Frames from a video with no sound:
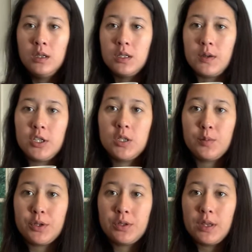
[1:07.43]
So I just
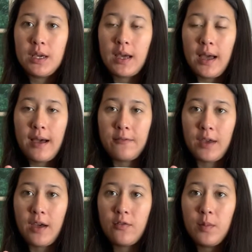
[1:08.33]
brewed the Half
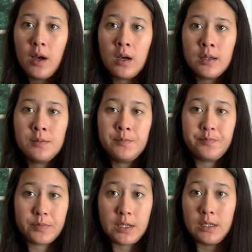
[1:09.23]
Caff pod,
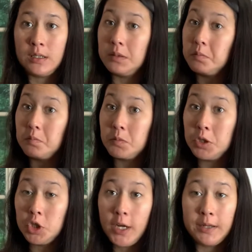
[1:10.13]
and I'm
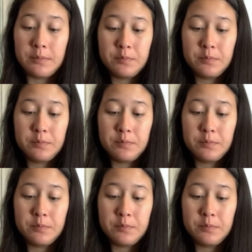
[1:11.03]
going to try it.